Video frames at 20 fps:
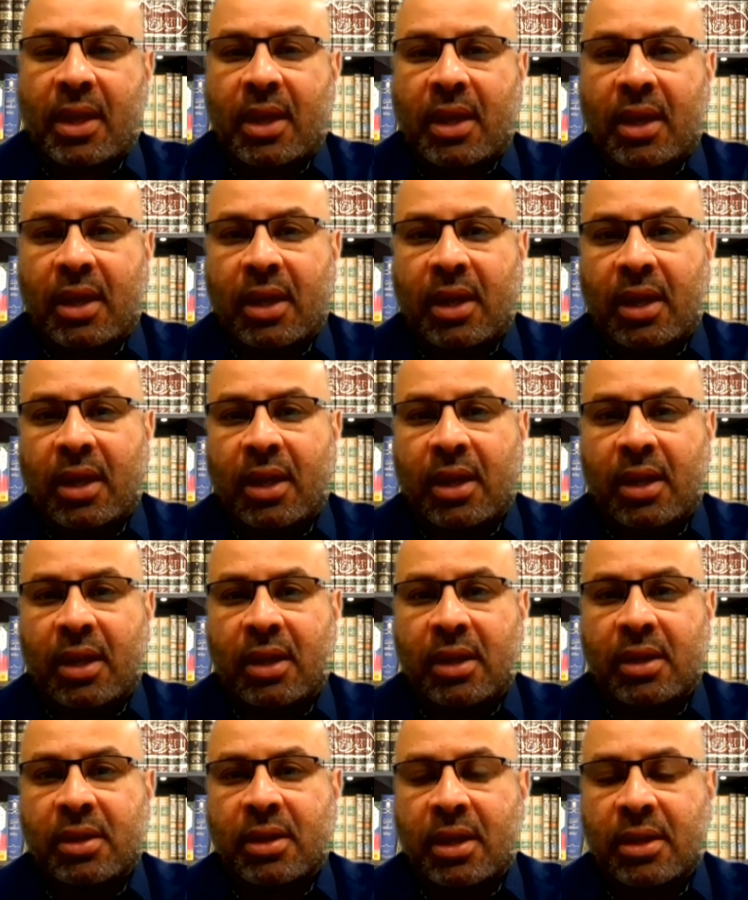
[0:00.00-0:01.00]

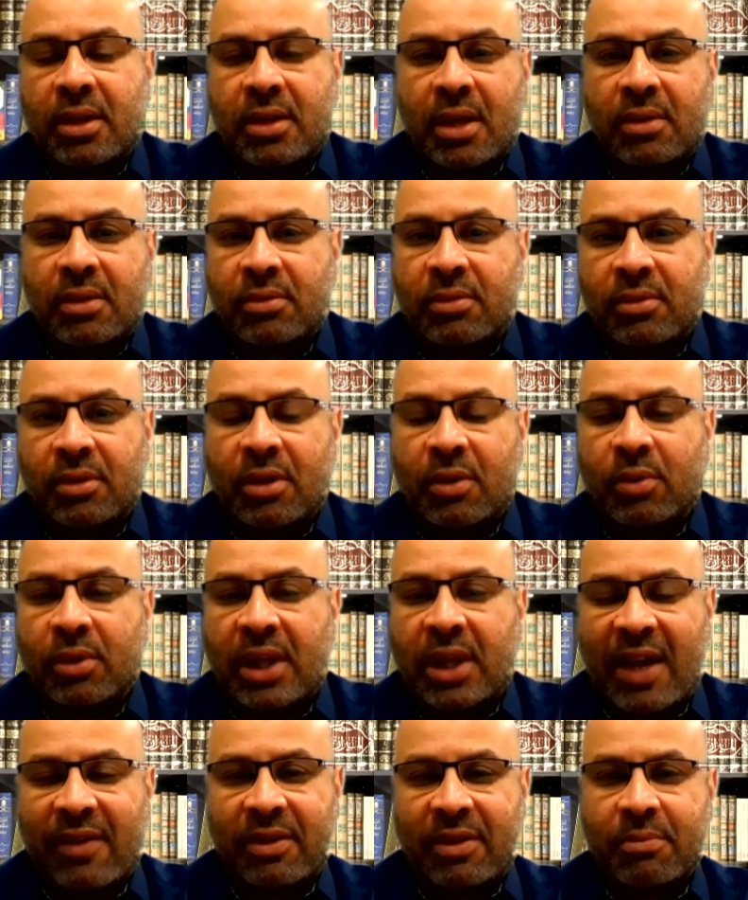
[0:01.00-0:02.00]
and and then you know we'll
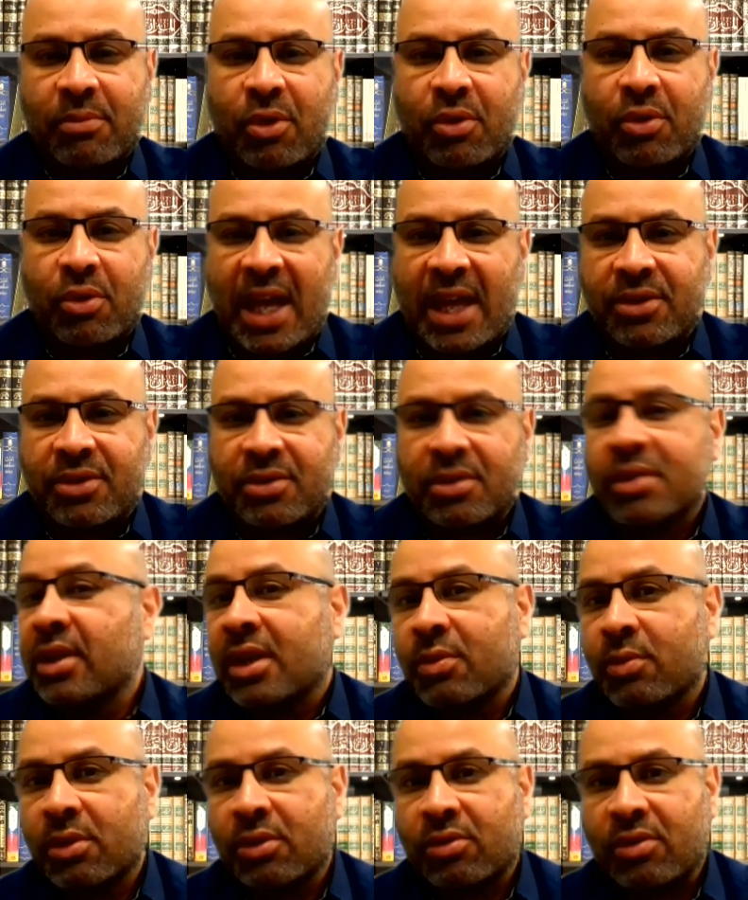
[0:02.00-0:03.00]
have them both answer, and then
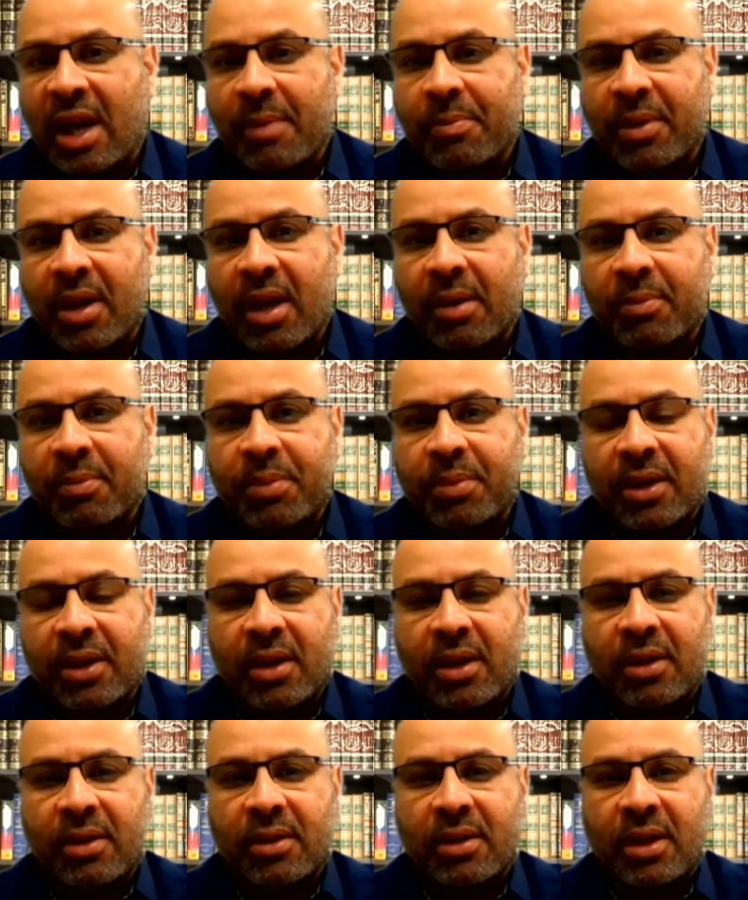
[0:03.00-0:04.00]
we'll wrap it up. And
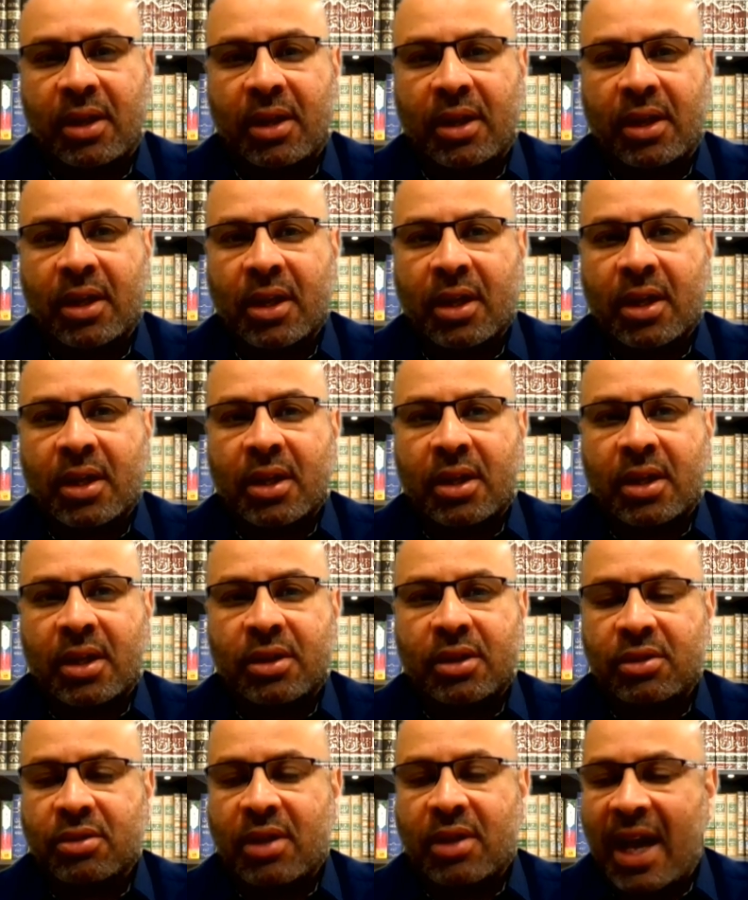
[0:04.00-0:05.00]
and uh, you,
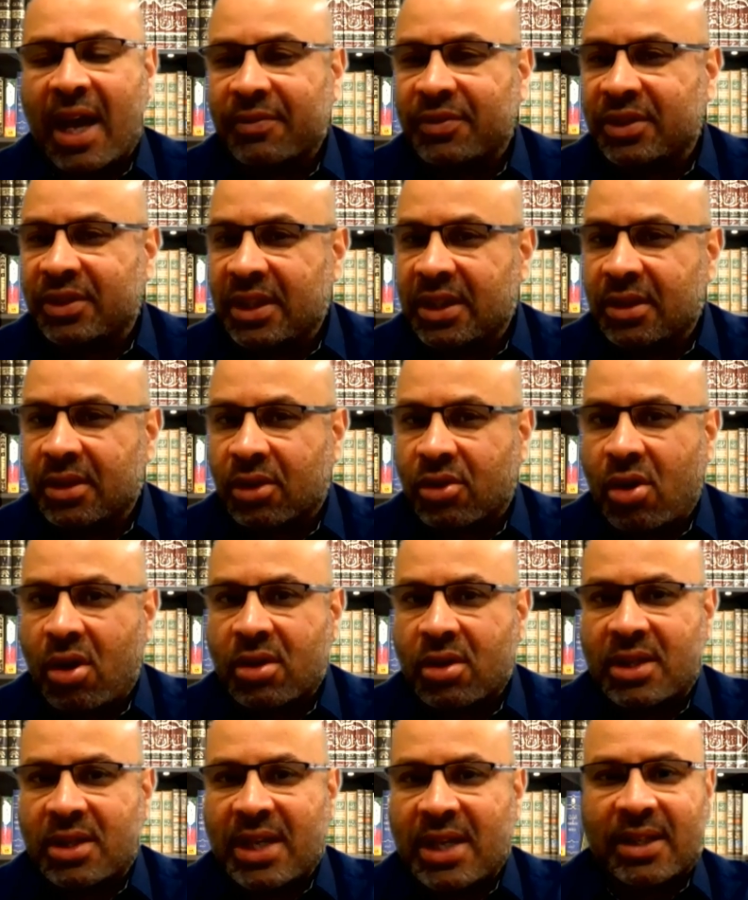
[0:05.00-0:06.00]
you have seen the
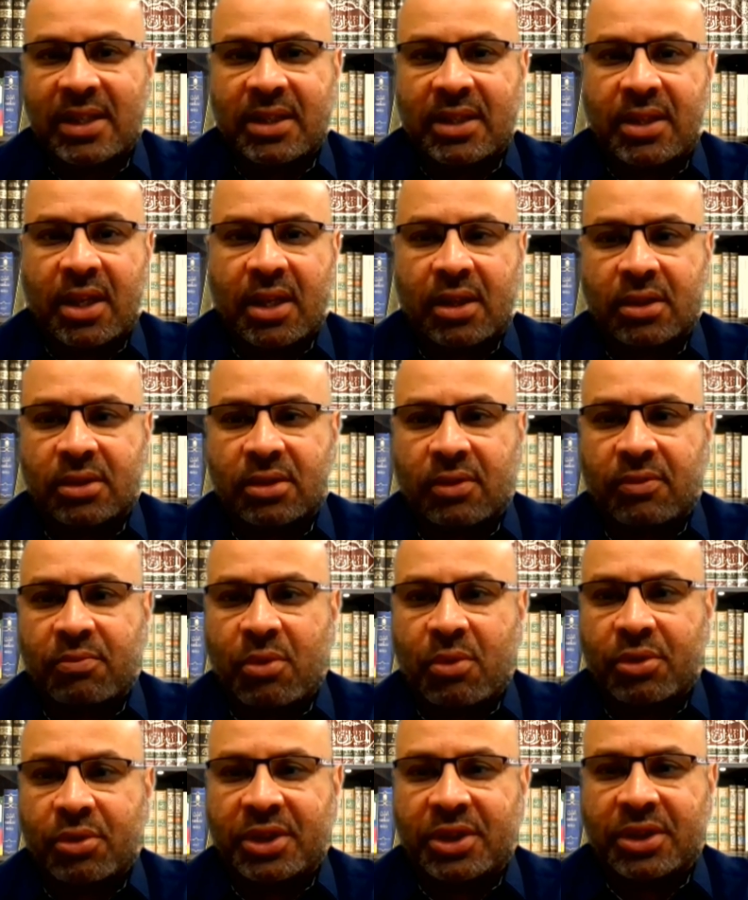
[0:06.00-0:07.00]
contact details of
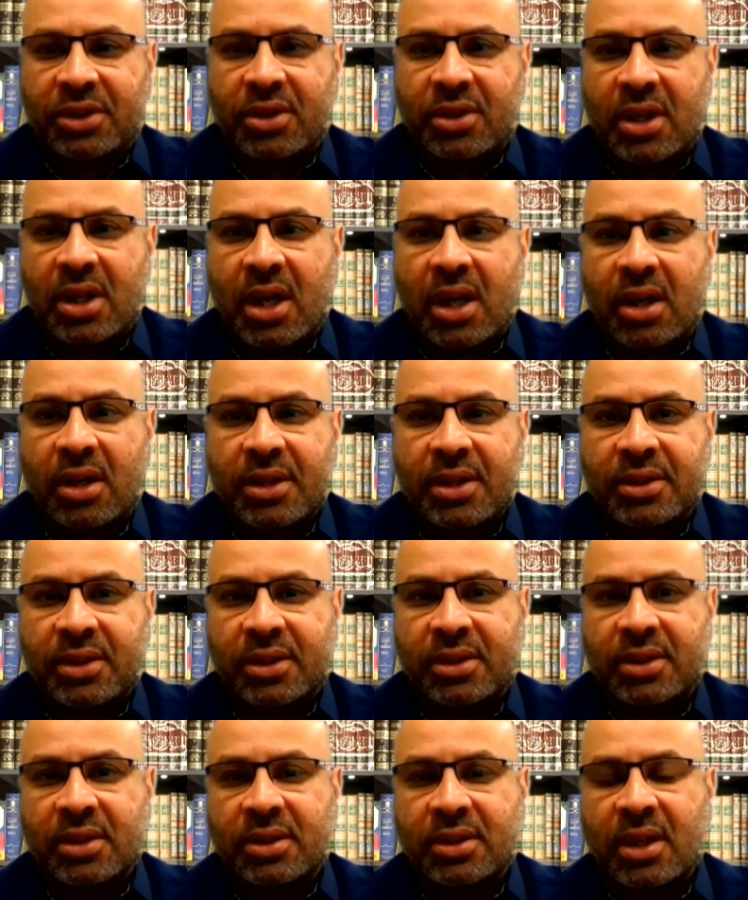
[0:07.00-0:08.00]
both Sister Anara and
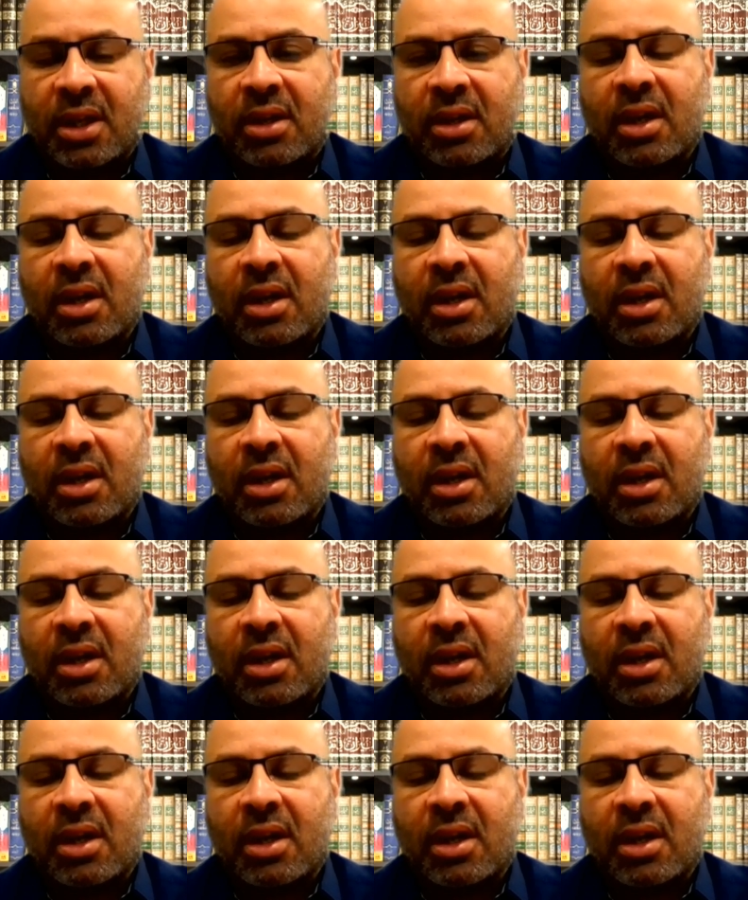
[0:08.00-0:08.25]
Sister Zara